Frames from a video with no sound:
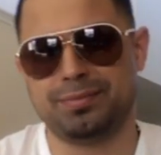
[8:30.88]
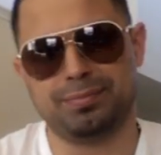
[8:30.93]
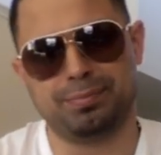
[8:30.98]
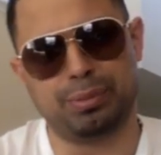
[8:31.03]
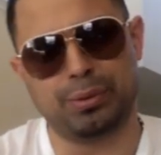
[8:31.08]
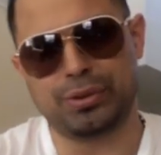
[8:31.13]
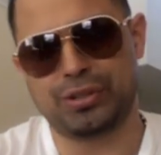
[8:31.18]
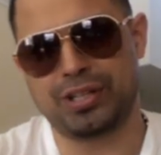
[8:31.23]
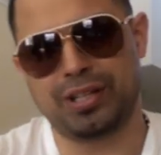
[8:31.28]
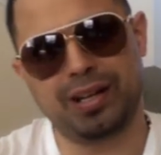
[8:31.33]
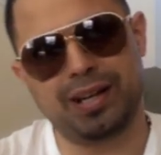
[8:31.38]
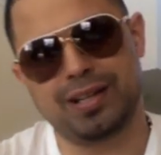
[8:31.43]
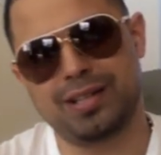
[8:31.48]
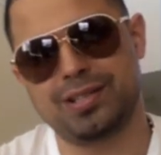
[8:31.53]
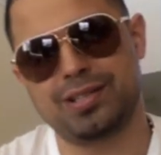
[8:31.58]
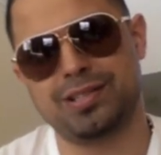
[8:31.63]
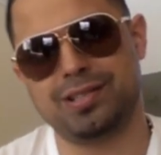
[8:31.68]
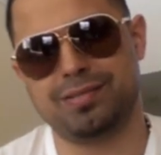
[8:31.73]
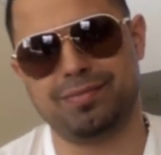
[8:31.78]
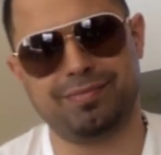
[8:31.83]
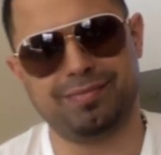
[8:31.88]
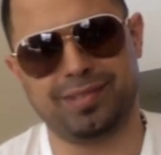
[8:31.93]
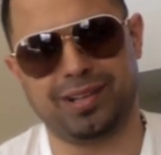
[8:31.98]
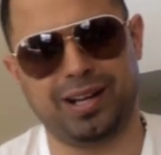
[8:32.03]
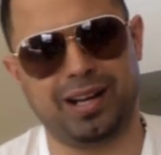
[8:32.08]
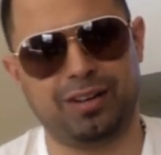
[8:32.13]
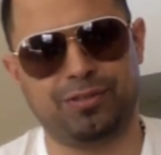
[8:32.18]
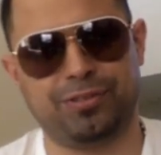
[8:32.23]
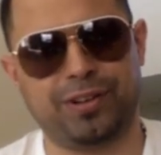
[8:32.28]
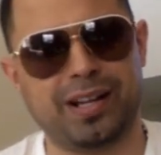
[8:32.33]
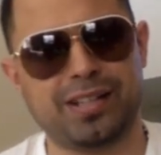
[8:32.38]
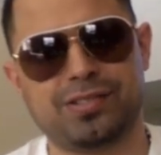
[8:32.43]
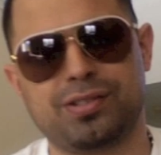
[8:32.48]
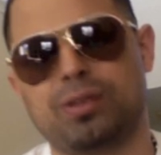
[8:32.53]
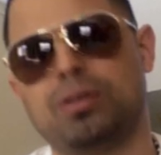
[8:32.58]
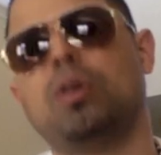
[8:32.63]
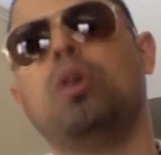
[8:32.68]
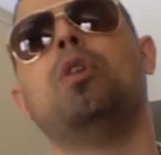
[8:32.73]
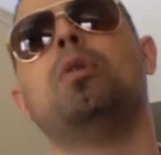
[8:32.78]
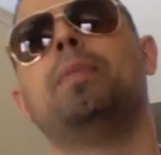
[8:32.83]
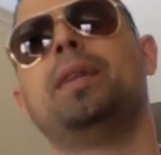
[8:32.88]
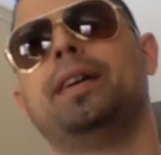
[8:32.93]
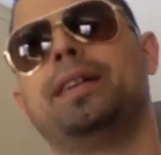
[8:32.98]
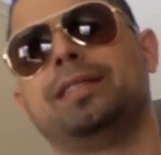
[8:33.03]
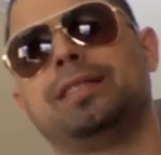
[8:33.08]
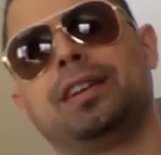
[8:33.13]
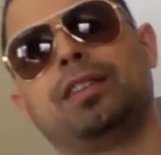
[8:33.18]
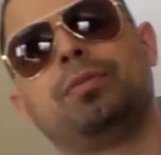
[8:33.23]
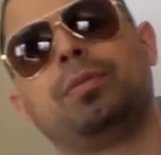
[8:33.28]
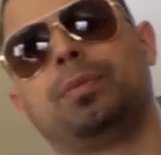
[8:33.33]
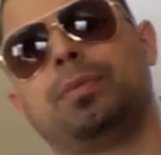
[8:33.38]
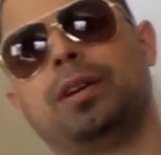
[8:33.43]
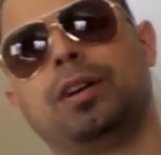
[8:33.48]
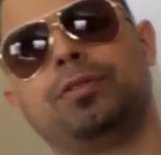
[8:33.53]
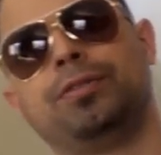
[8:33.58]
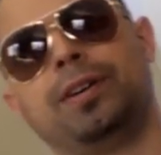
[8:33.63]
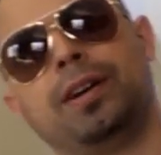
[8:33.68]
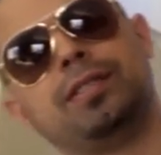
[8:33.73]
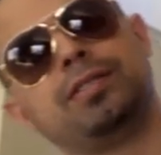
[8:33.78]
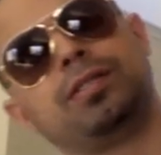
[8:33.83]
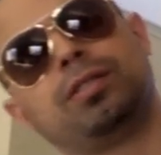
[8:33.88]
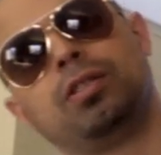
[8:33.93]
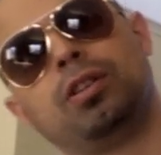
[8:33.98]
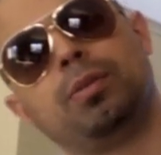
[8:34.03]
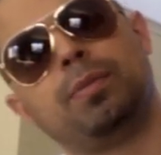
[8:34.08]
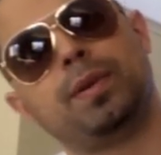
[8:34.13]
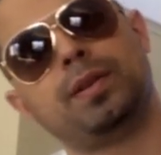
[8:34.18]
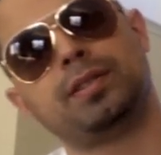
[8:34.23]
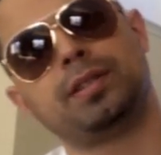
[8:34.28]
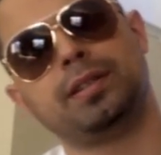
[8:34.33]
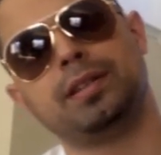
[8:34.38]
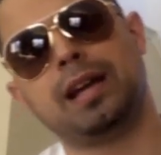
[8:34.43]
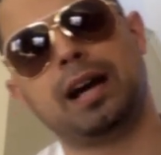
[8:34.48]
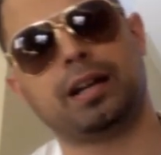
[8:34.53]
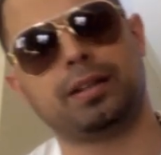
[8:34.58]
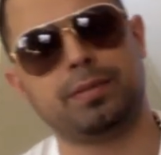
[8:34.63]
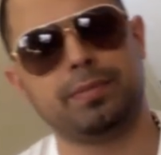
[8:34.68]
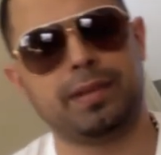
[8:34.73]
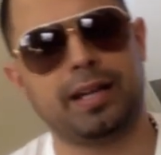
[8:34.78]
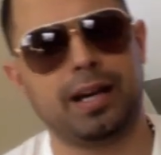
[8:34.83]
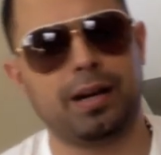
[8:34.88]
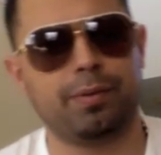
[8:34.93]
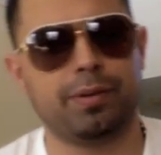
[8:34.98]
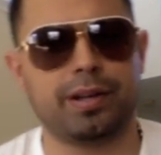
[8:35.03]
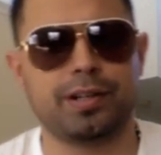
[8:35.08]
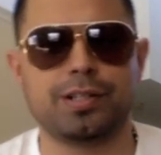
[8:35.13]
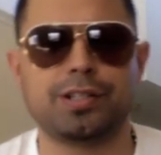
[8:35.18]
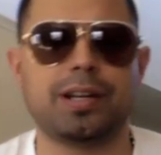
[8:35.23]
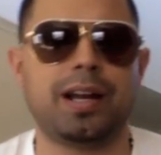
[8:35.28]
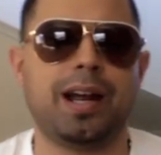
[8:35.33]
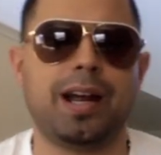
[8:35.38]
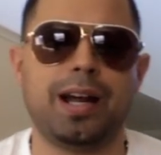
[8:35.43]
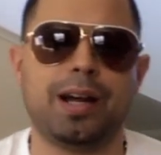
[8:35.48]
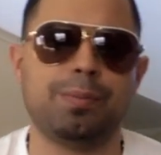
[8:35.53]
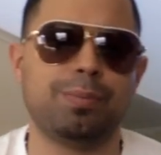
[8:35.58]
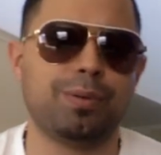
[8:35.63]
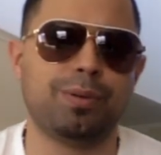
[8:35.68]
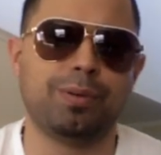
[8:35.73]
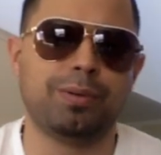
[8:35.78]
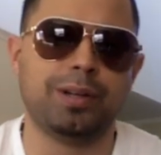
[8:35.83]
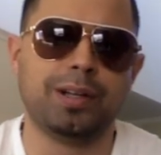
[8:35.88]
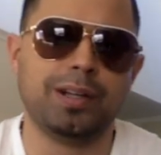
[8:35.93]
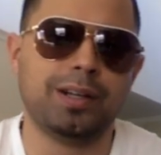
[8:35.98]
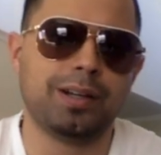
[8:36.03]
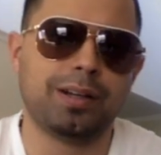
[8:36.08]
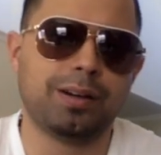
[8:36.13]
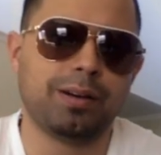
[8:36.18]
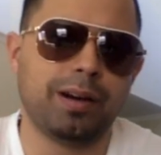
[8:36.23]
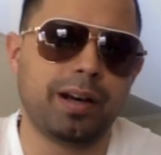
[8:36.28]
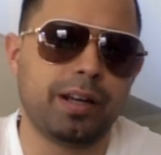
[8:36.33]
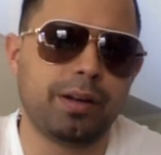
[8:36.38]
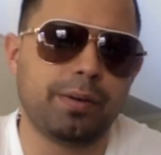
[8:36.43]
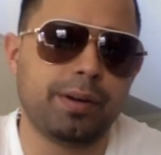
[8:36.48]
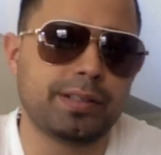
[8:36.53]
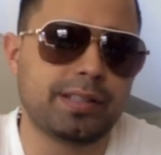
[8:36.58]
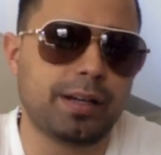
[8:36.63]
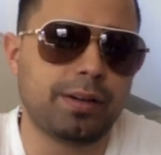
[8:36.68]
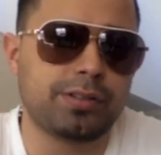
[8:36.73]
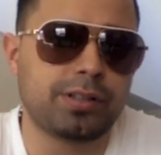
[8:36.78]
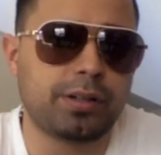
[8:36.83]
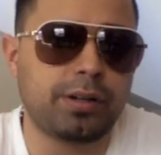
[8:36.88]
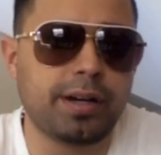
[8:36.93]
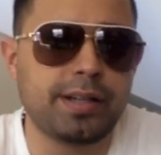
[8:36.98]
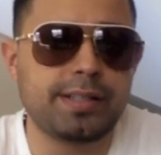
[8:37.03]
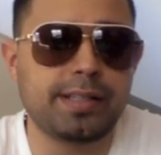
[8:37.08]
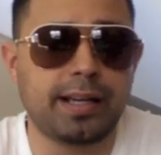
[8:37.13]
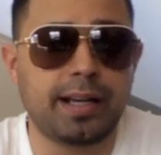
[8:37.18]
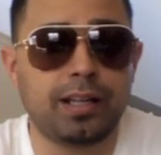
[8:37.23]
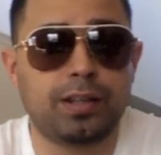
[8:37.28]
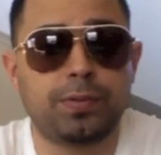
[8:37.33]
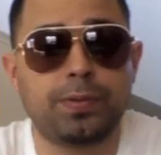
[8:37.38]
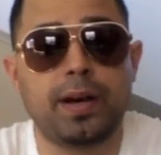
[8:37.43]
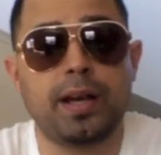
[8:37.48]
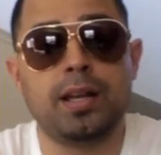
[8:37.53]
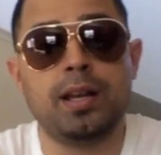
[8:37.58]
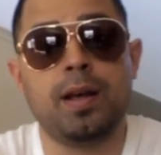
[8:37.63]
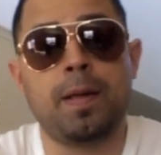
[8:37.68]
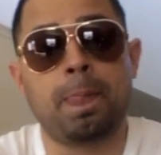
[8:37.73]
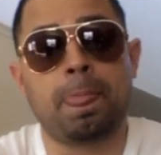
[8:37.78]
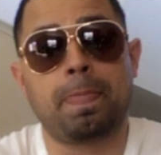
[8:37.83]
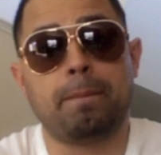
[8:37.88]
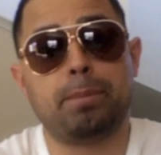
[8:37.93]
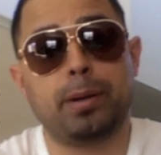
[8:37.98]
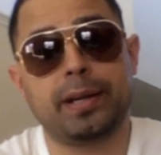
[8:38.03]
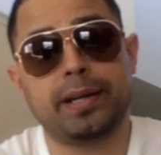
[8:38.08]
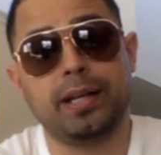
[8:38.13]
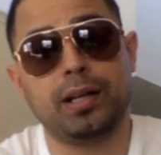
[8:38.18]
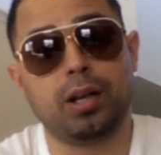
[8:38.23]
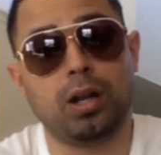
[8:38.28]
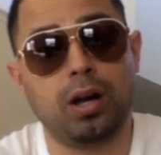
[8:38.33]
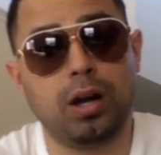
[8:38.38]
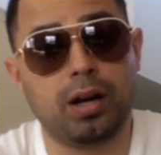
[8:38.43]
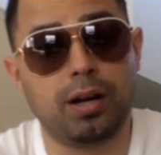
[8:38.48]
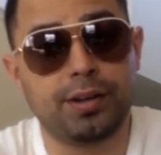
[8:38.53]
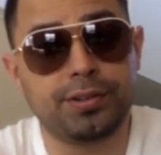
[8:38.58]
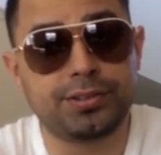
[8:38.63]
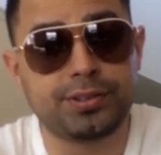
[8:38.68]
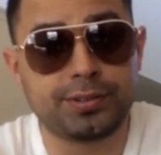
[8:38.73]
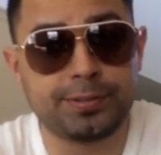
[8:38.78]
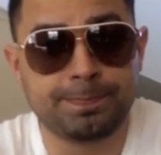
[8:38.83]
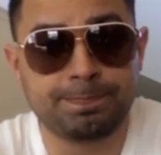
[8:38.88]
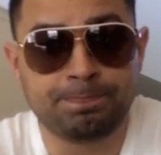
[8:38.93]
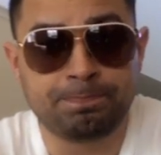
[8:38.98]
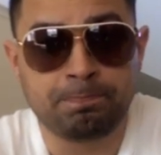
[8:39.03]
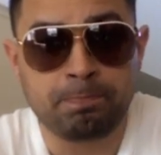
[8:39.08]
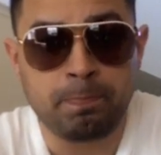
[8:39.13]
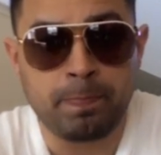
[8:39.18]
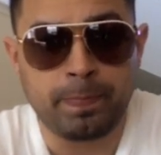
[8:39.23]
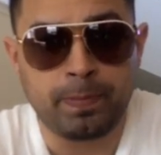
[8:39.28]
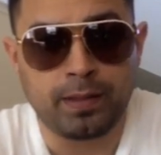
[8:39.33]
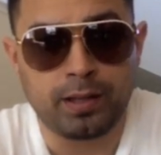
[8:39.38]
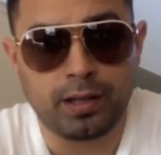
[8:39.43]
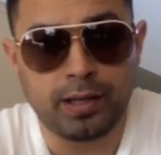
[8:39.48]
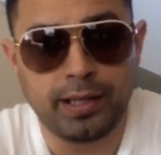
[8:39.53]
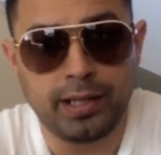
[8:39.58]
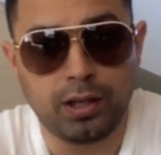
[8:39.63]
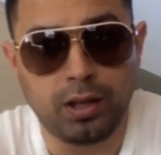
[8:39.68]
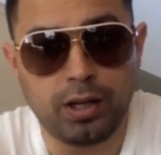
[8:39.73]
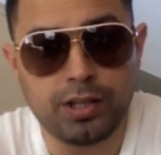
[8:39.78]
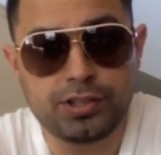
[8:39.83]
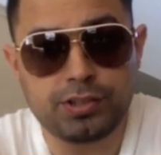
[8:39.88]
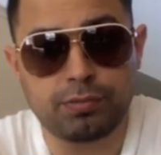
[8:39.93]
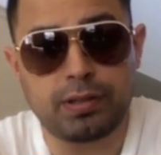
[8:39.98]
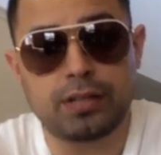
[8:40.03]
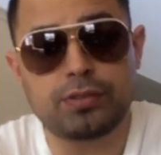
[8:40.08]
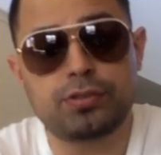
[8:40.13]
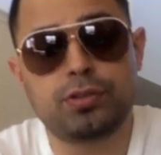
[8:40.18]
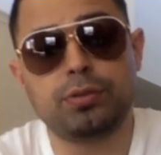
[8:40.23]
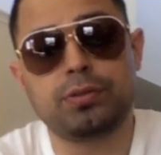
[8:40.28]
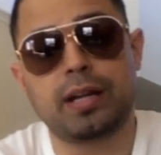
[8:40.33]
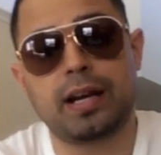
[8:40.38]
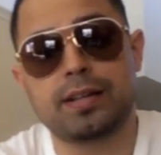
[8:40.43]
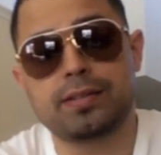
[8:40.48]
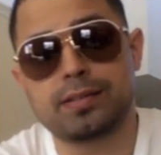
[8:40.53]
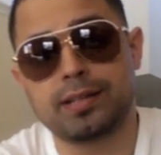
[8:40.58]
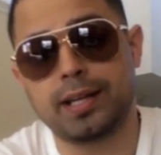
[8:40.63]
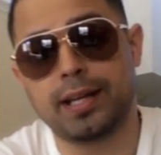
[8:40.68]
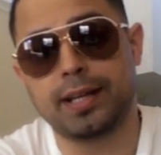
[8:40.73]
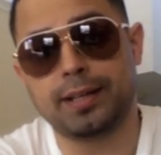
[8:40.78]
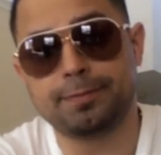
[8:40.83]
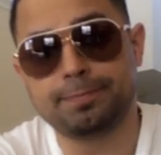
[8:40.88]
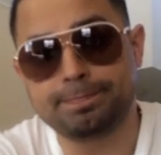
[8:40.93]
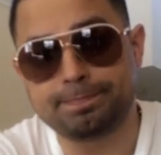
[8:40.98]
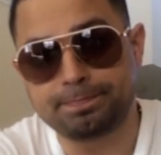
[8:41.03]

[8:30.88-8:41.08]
Bullshit as Alfonso Gomez. I remember Alfonso Gomez. He knocked him down with a jab. Well, anyways, that was a crazy ass fight. But he lost. He lost around 2008.